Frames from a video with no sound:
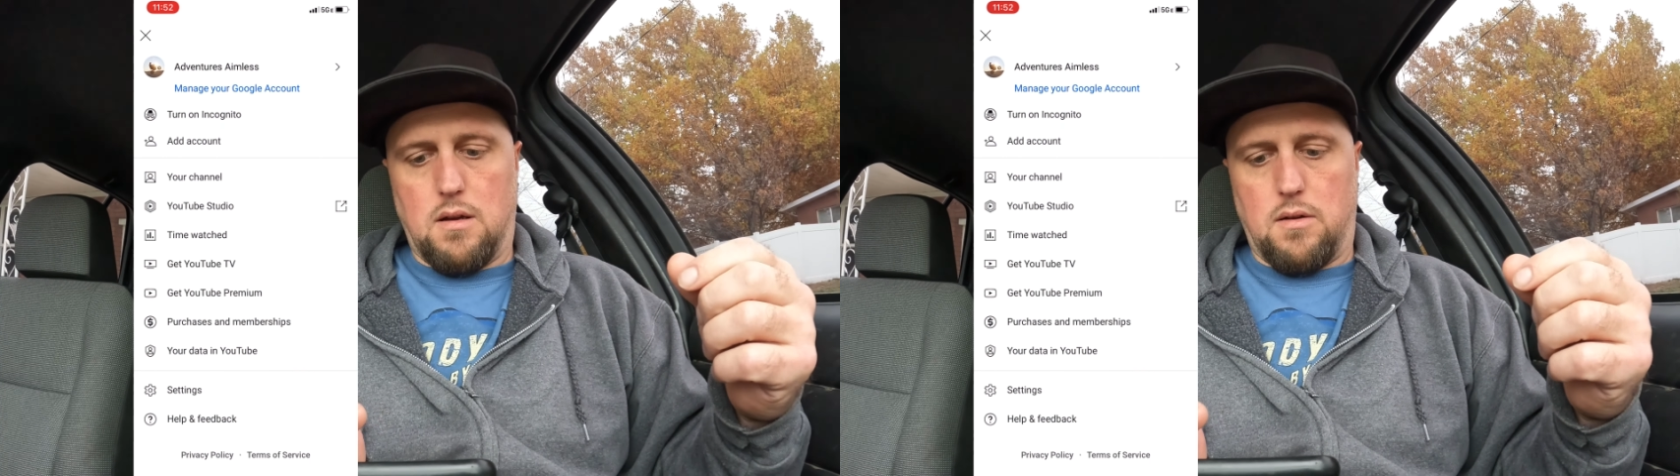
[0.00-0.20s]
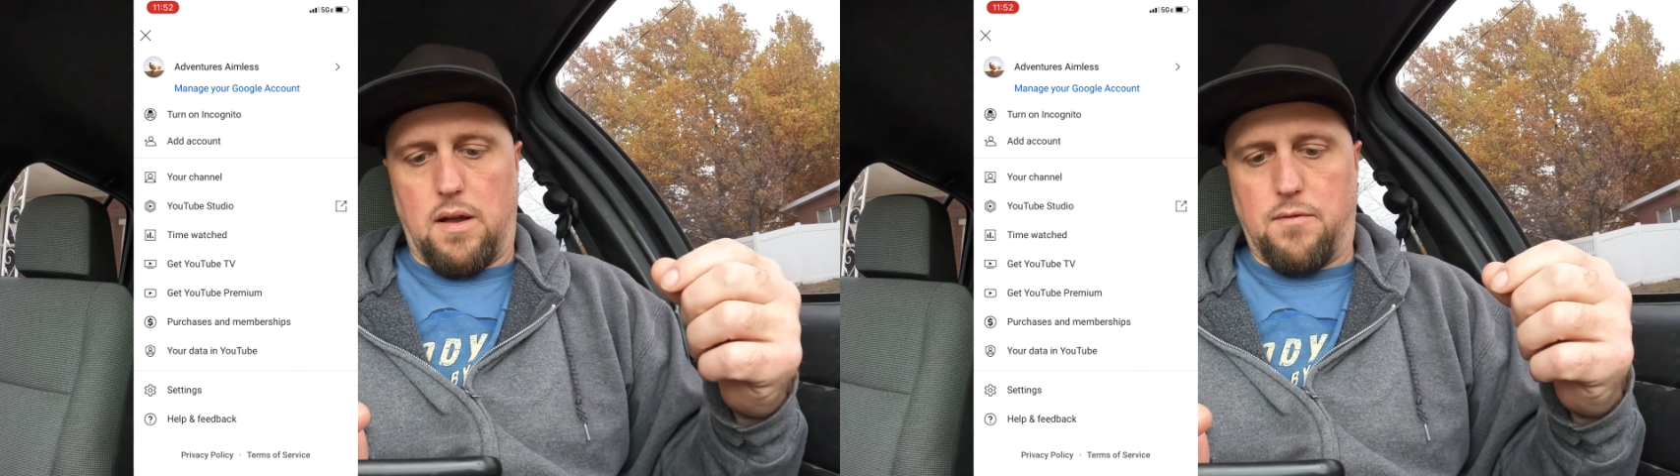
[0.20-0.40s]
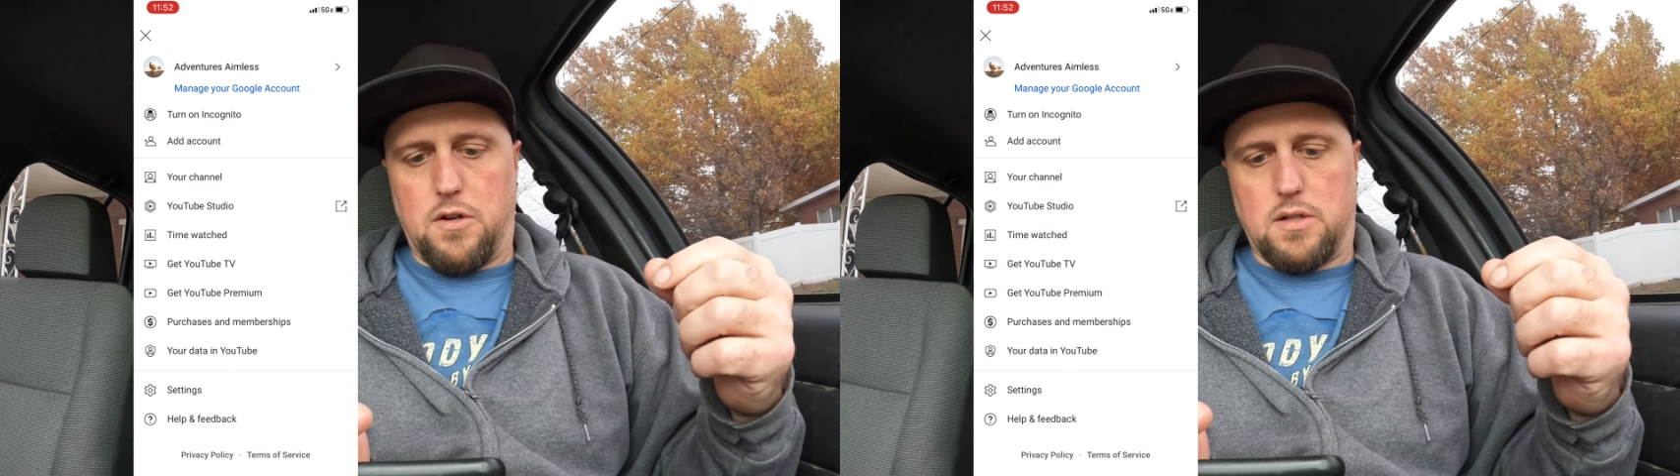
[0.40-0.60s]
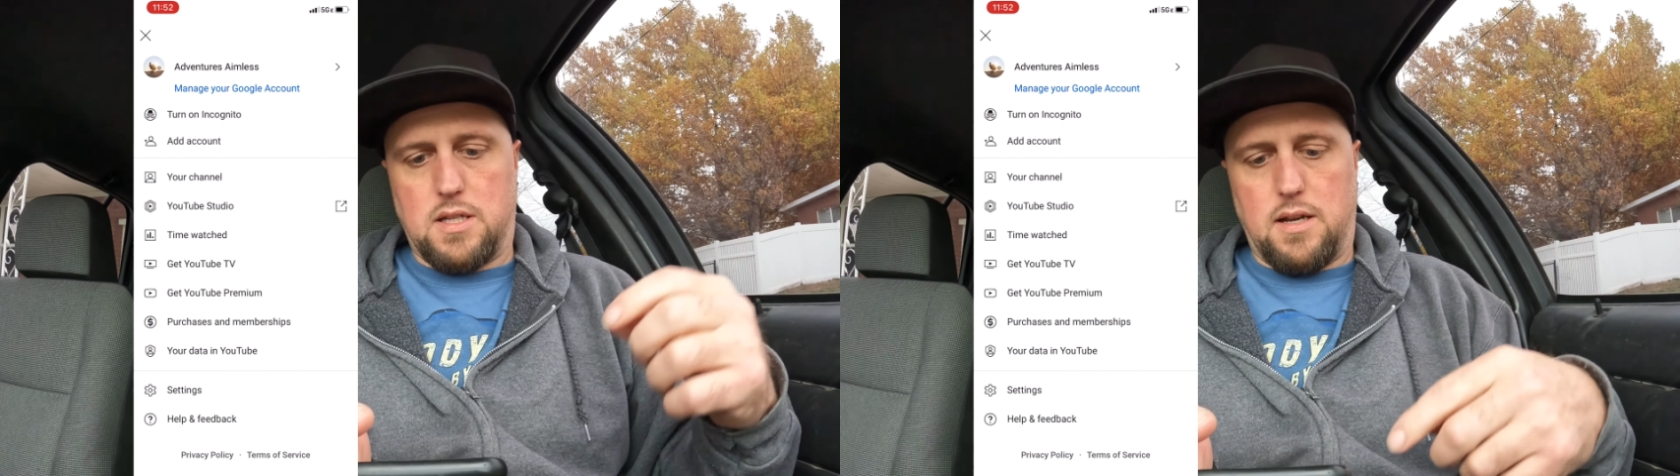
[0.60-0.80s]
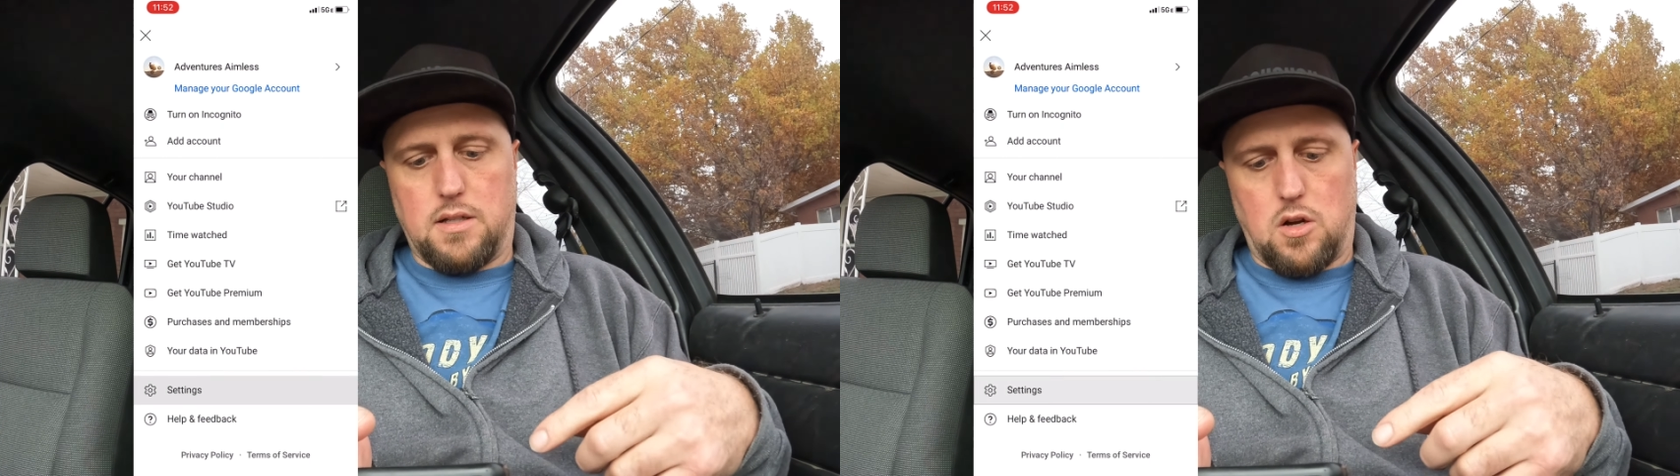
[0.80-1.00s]
after your
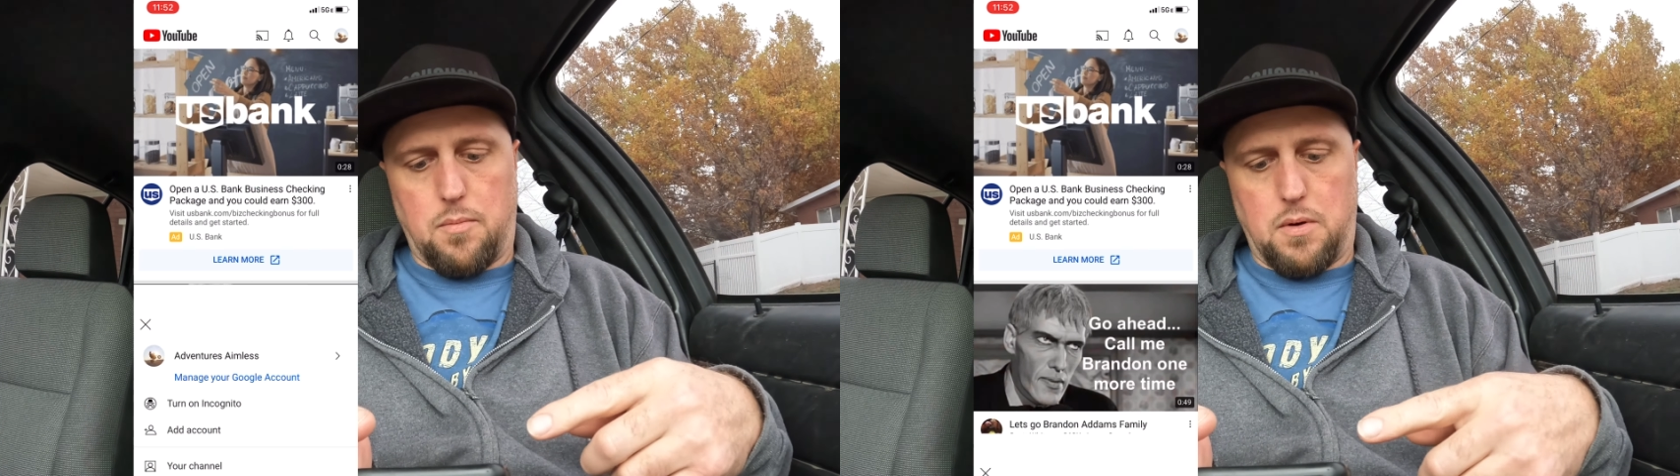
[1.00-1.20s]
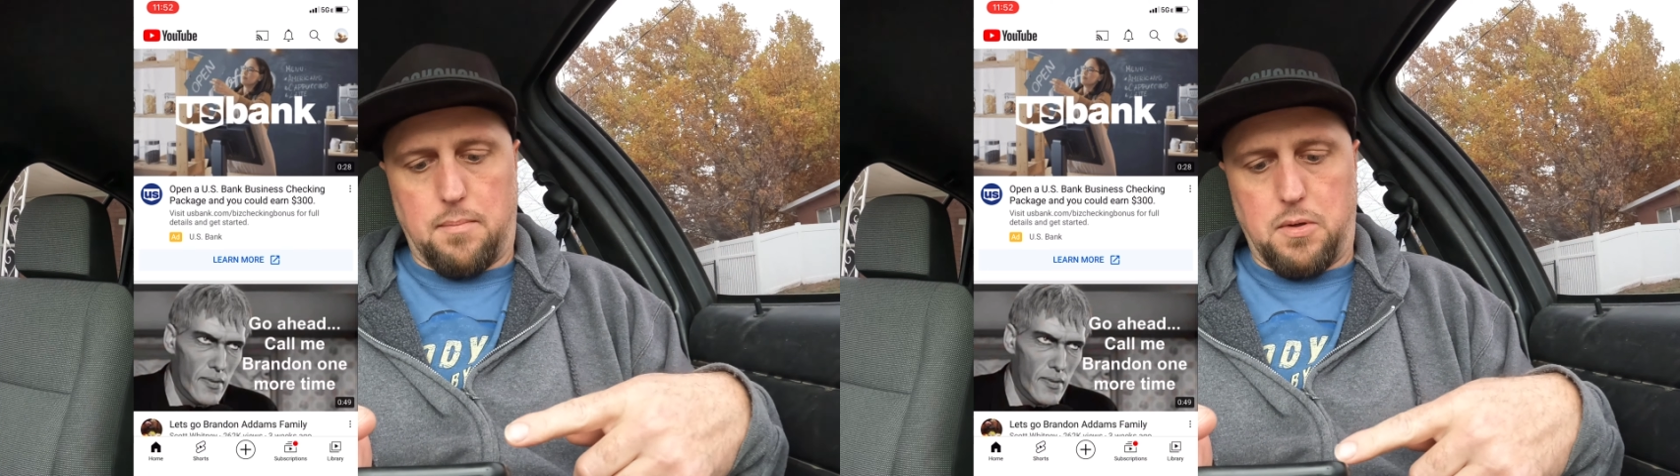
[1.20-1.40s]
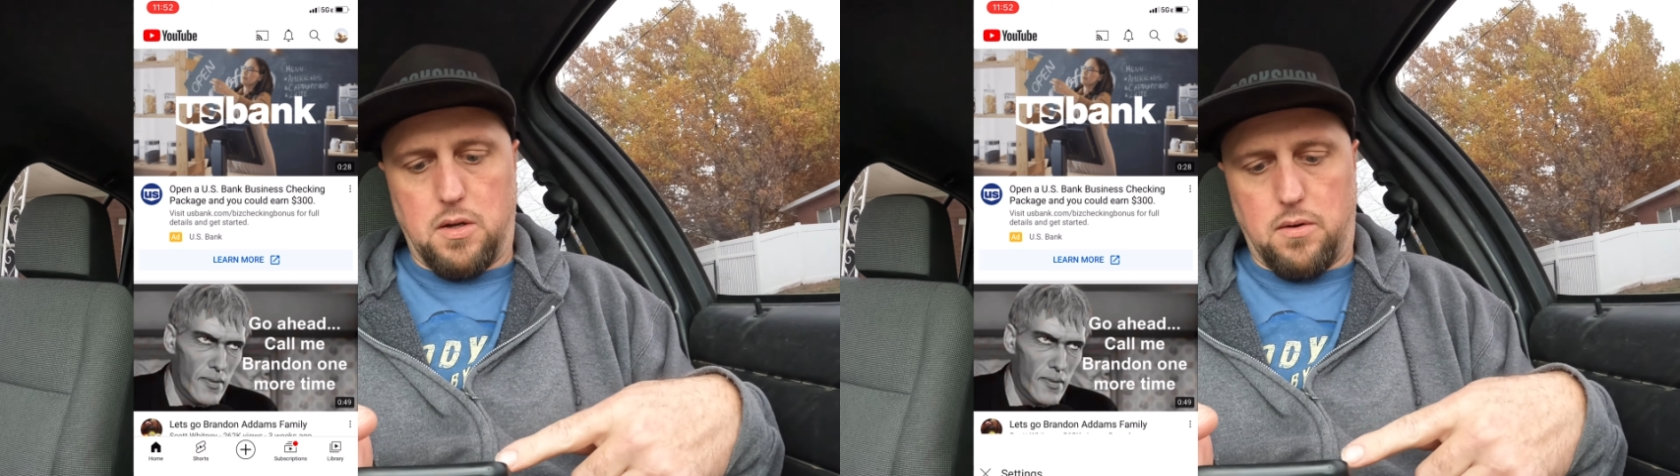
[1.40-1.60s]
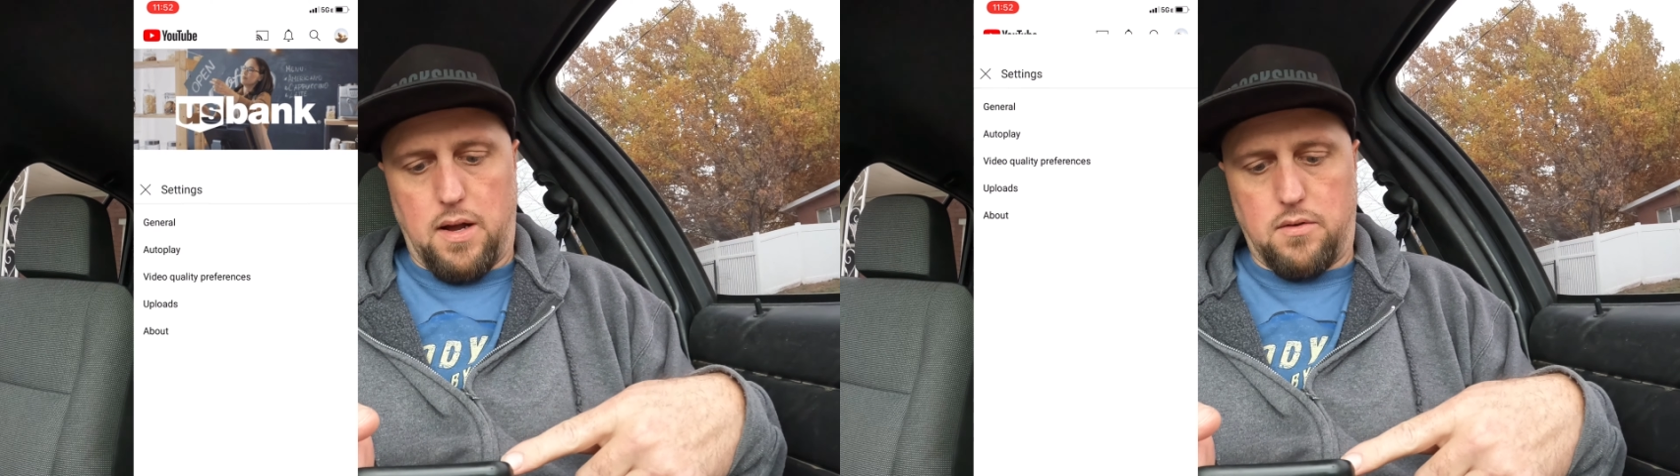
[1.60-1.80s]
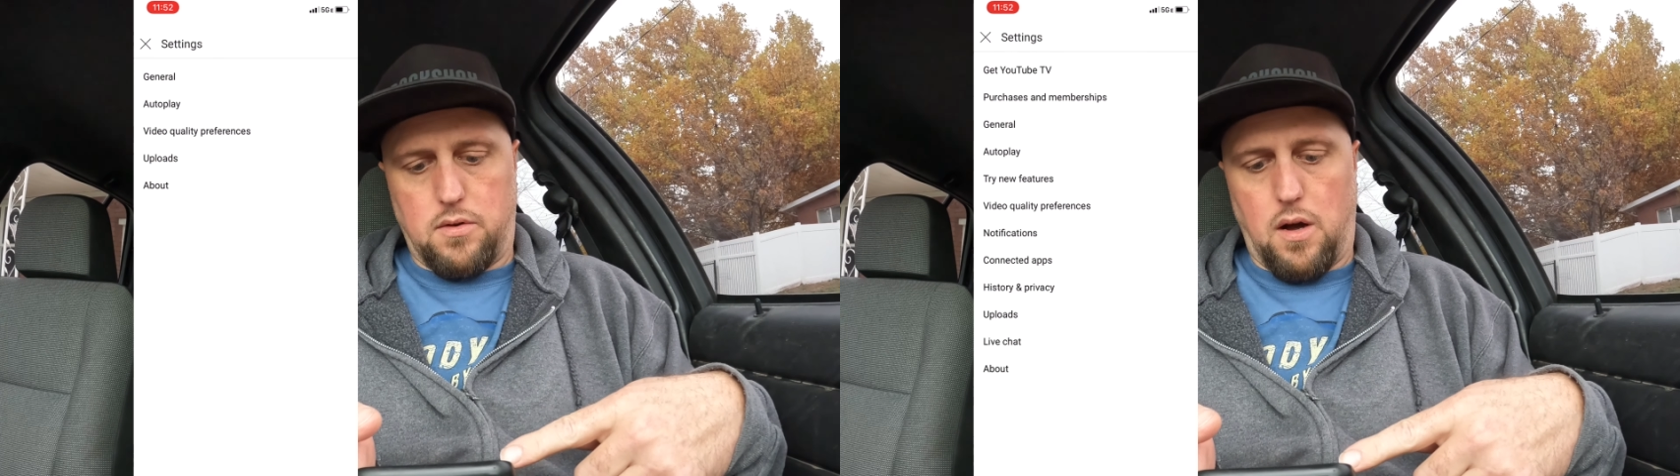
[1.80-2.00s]
settings open up, you go
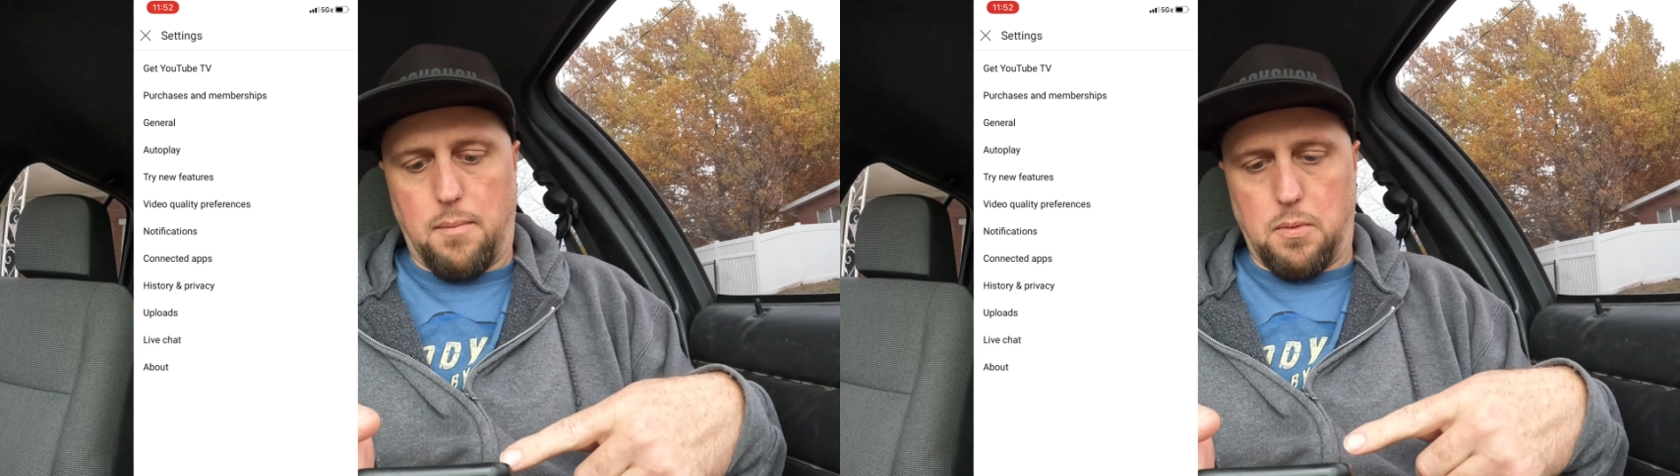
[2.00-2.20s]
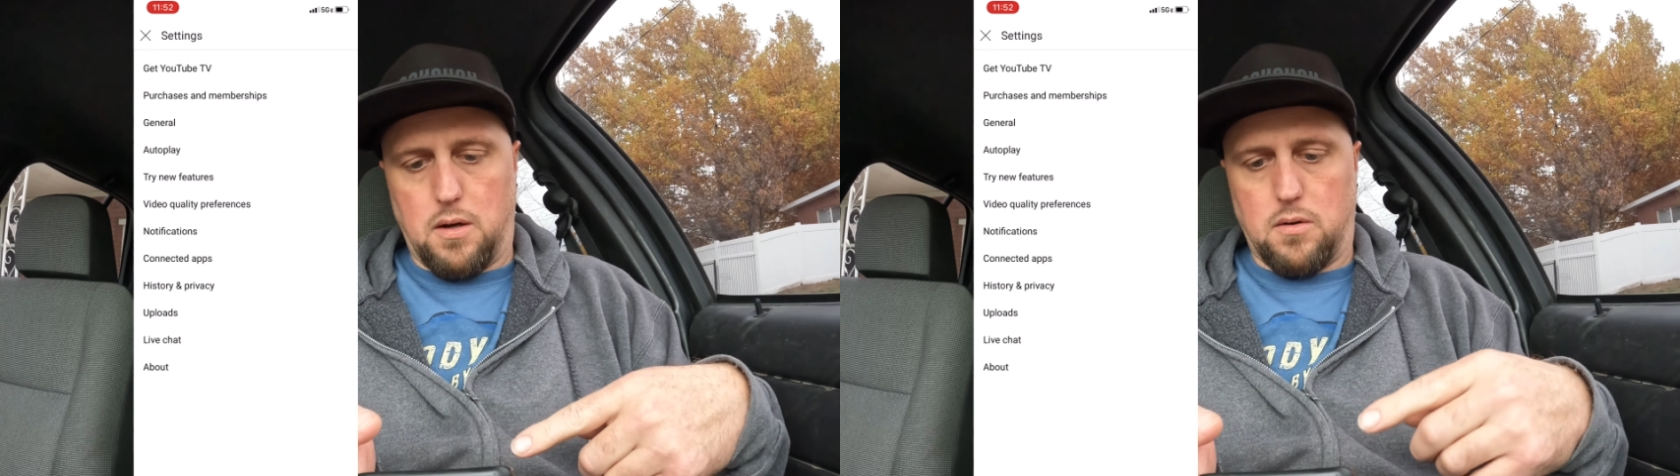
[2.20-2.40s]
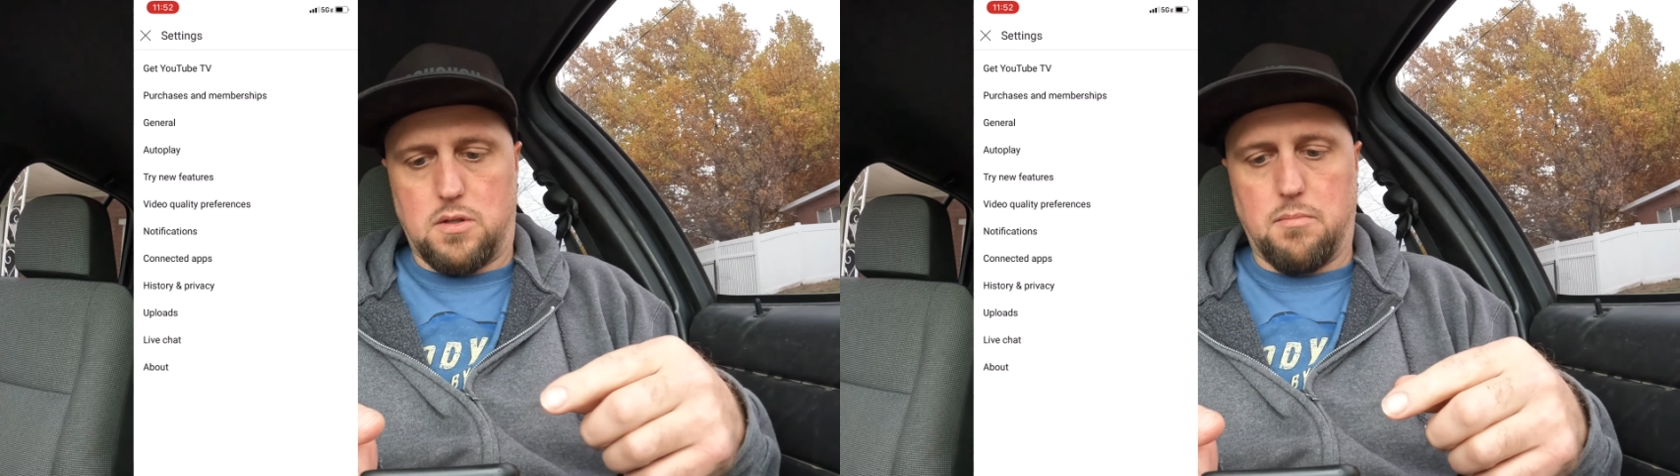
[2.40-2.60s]
down to uploads.